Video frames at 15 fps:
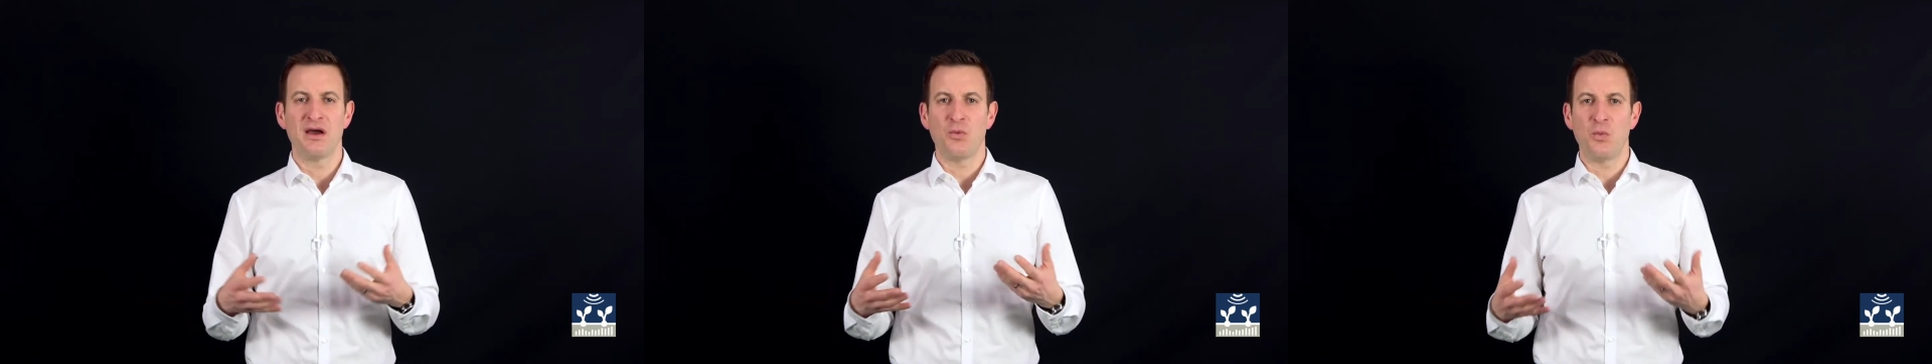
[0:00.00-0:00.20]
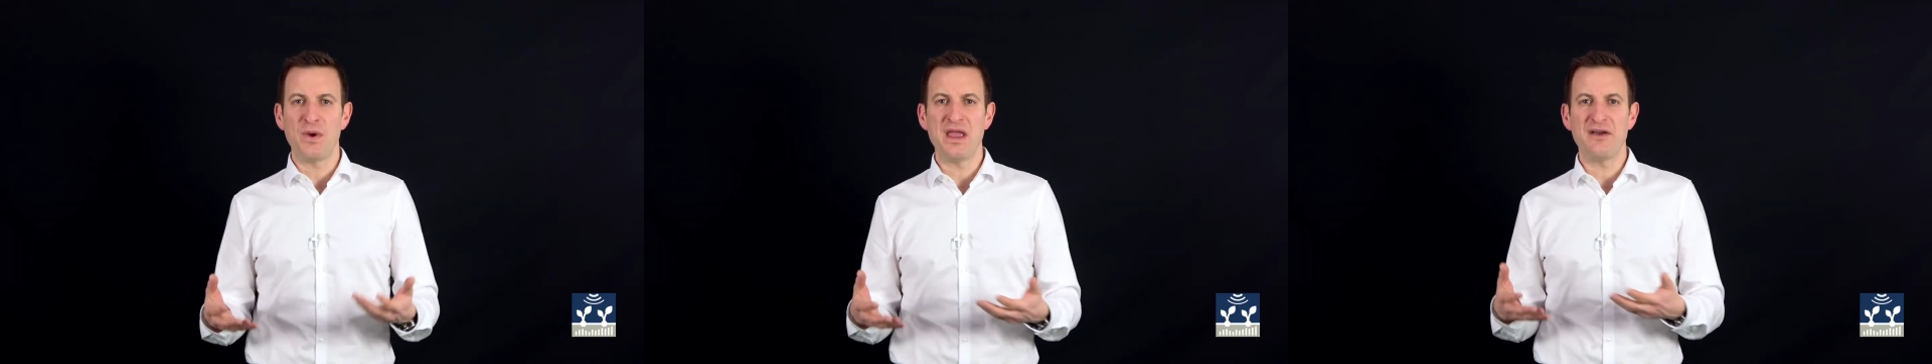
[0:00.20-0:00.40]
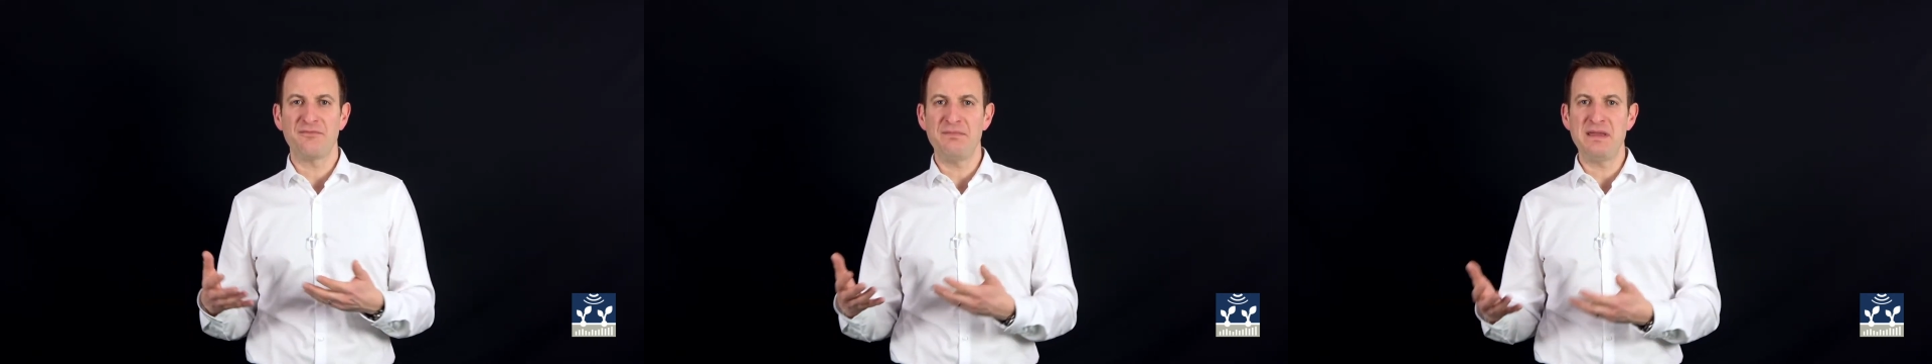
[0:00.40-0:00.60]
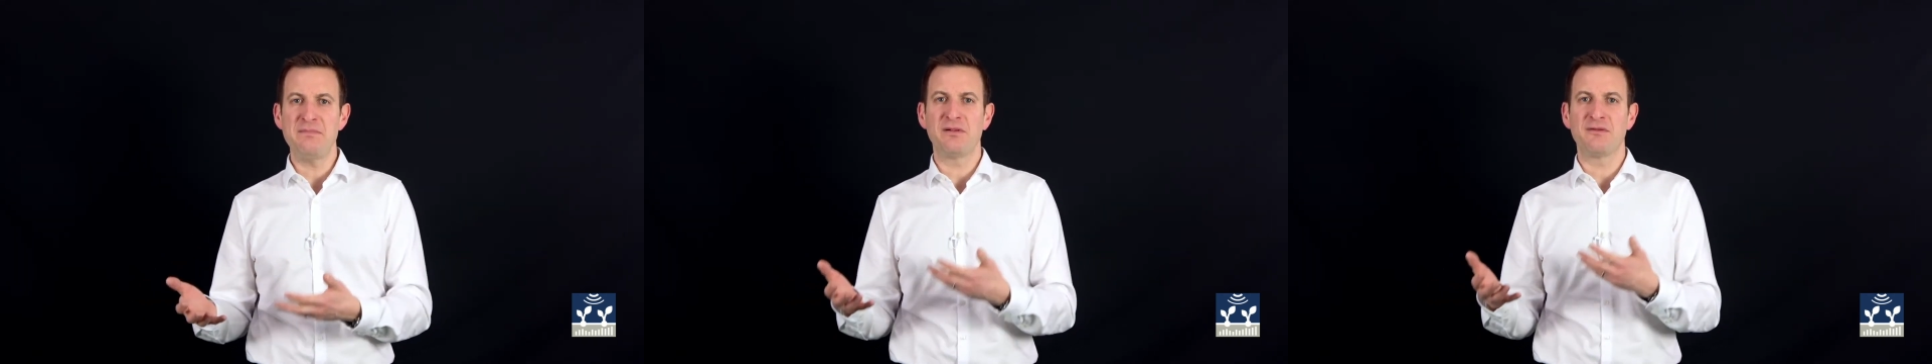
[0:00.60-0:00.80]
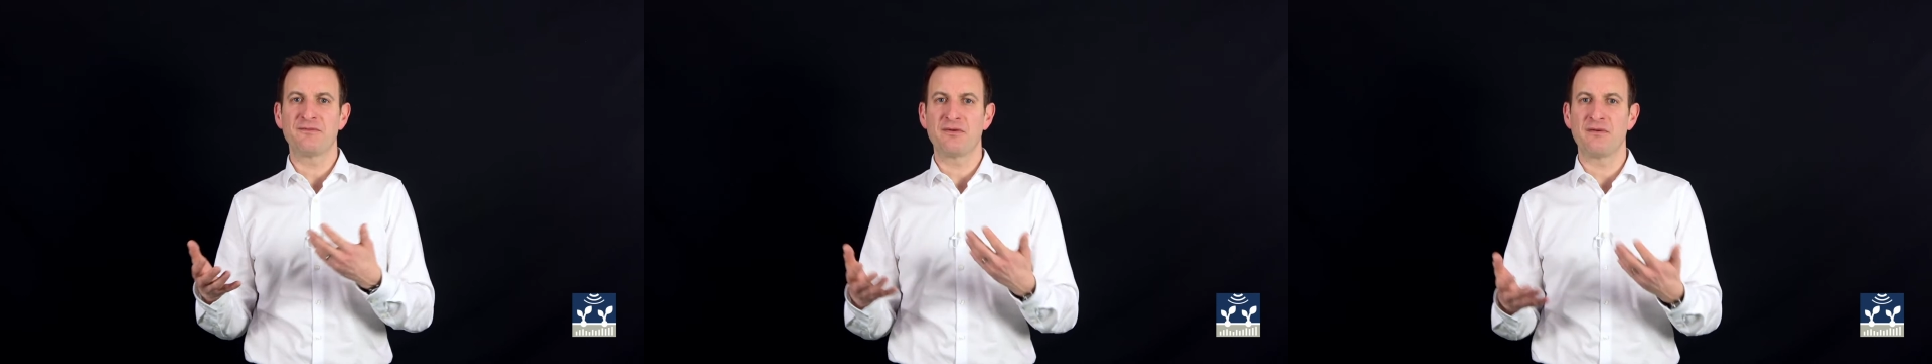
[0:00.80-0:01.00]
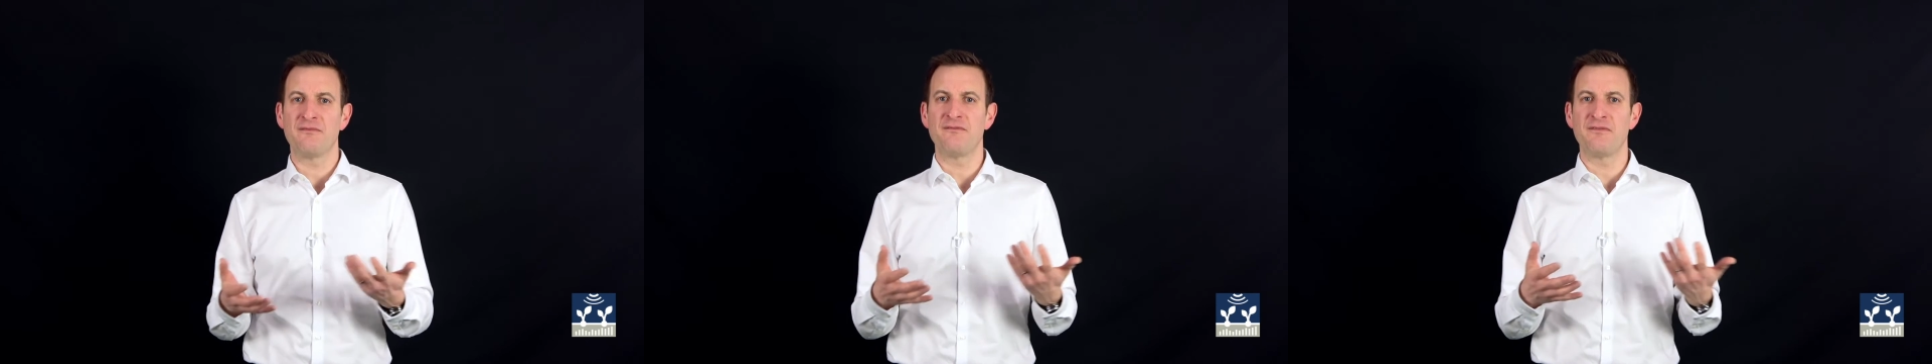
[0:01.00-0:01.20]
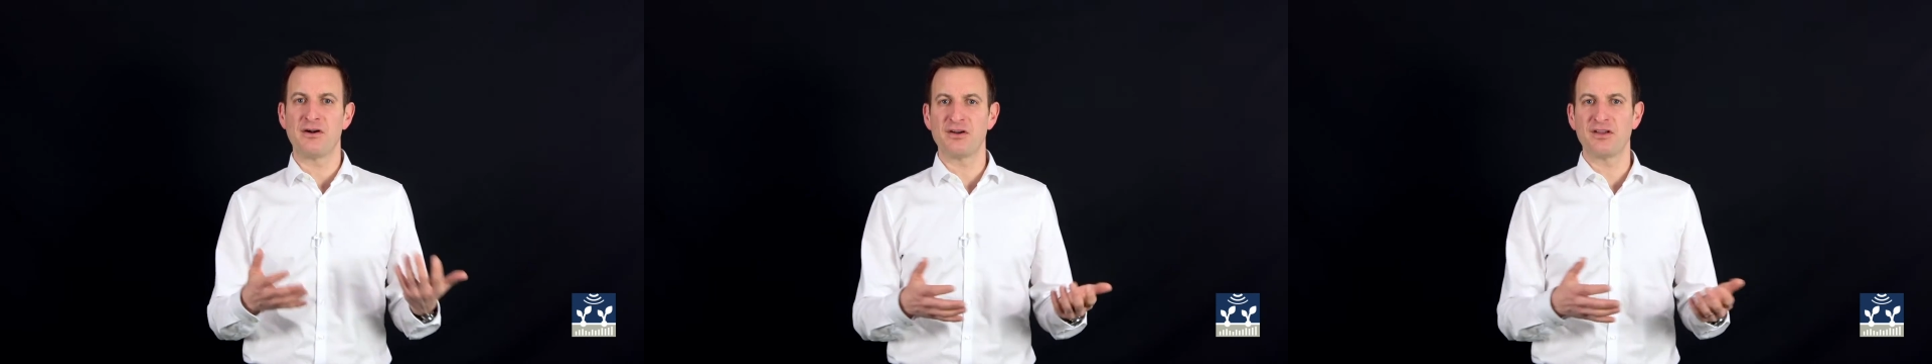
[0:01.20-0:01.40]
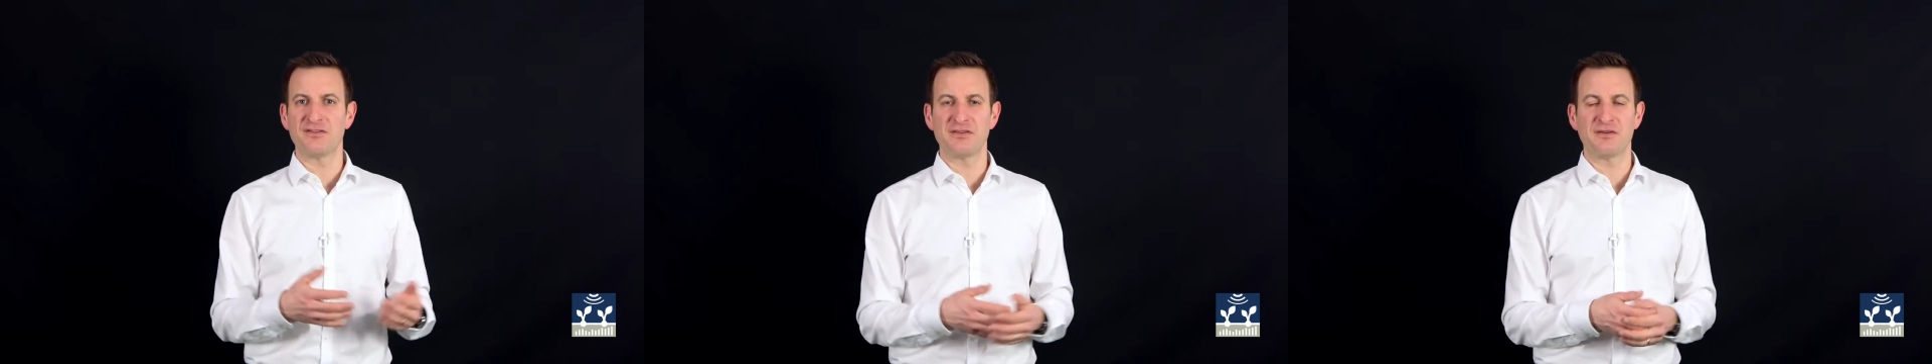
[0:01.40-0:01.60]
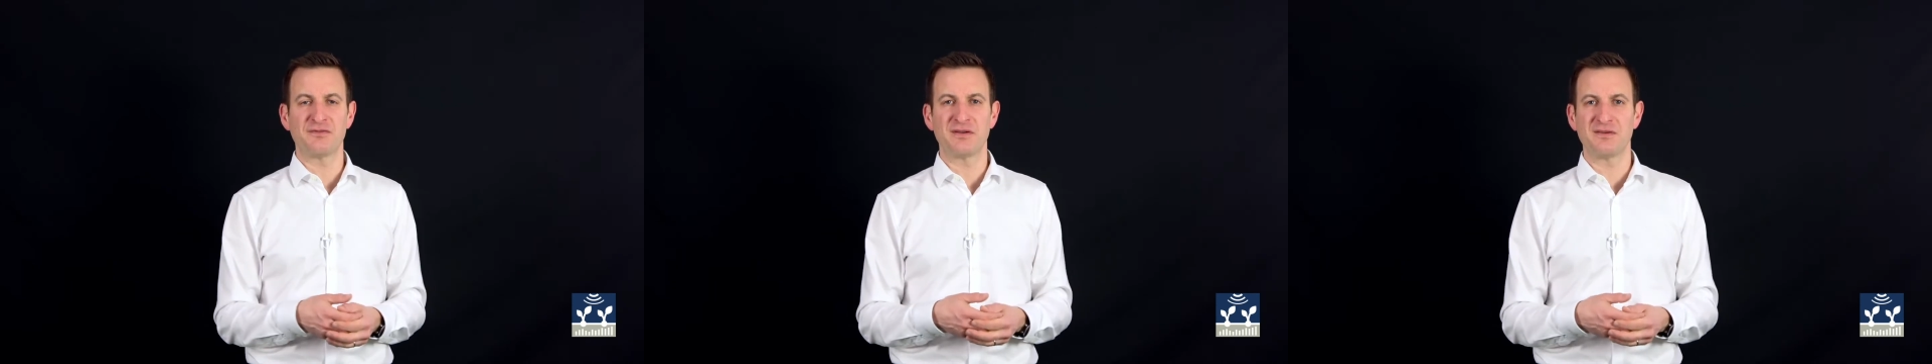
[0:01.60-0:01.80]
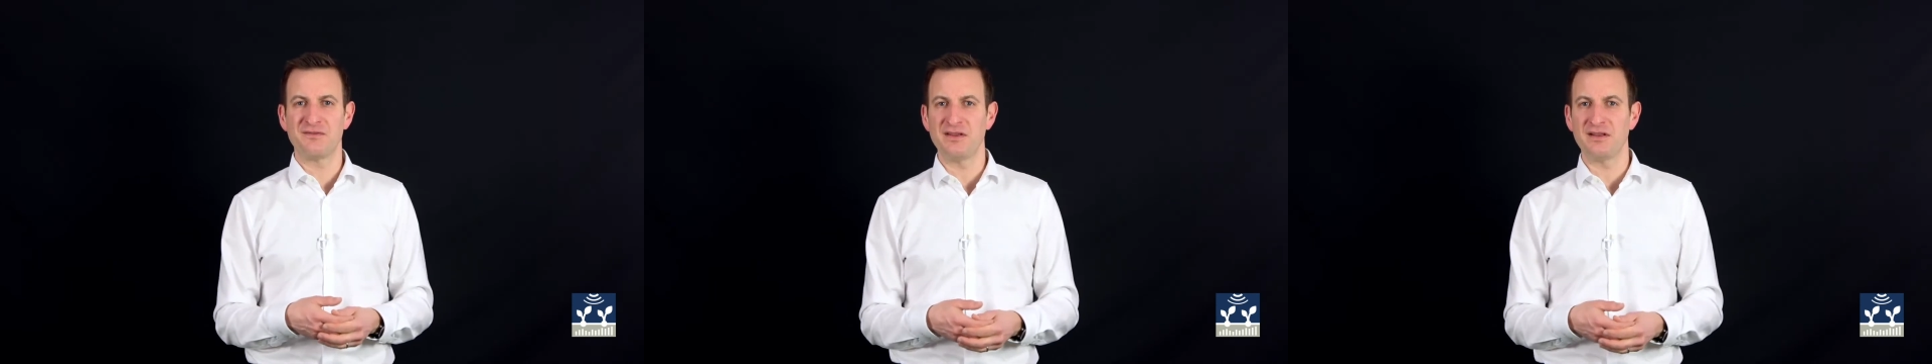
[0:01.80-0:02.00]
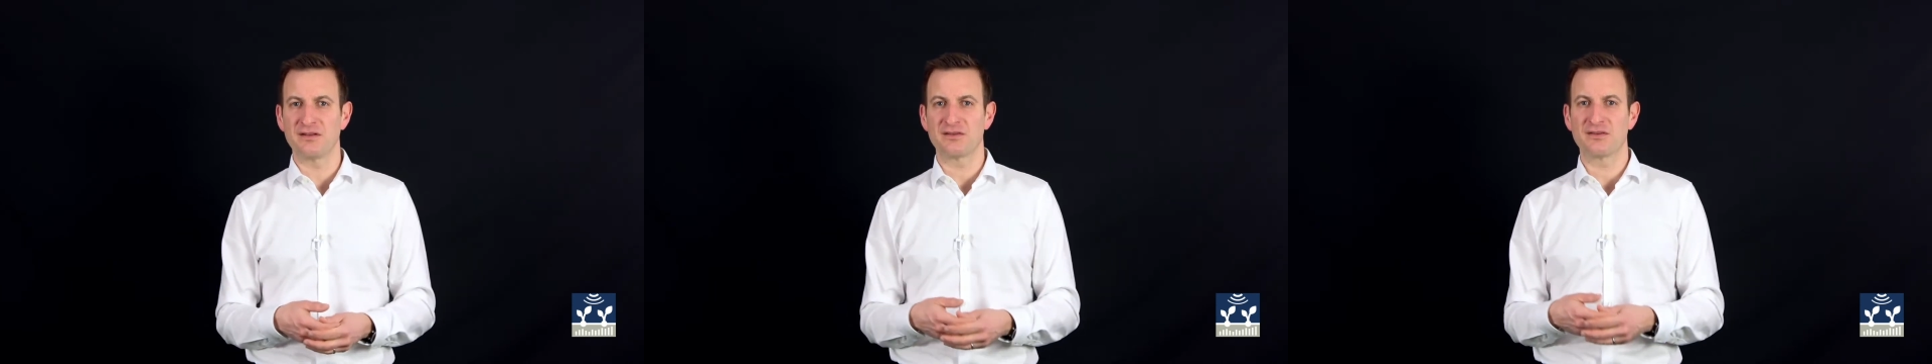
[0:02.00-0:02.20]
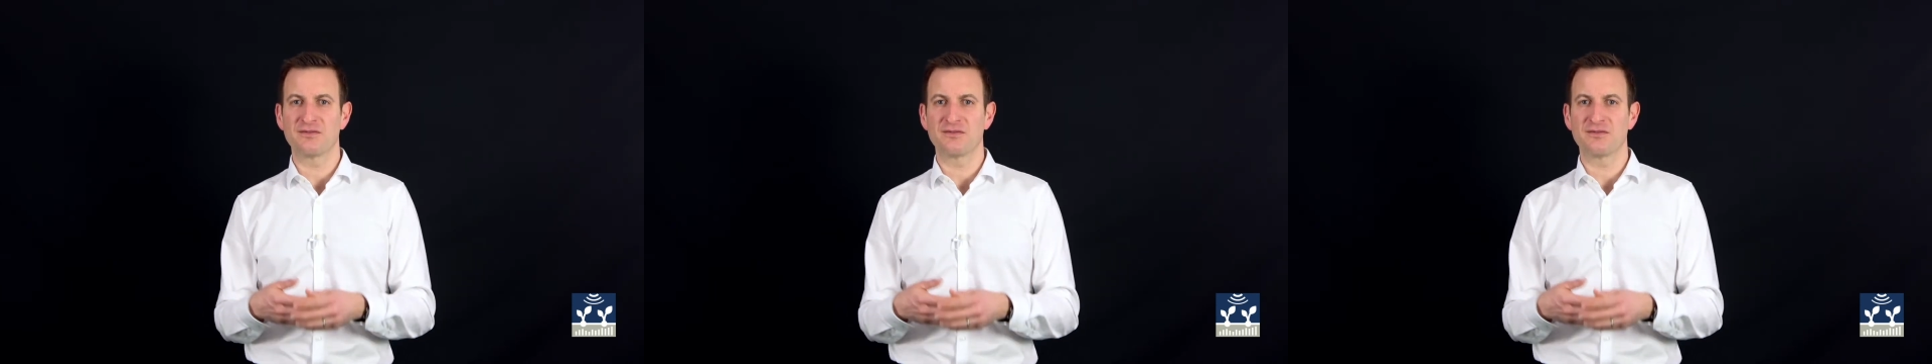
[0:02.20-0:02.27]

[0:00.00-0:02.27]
We have people from various different fields,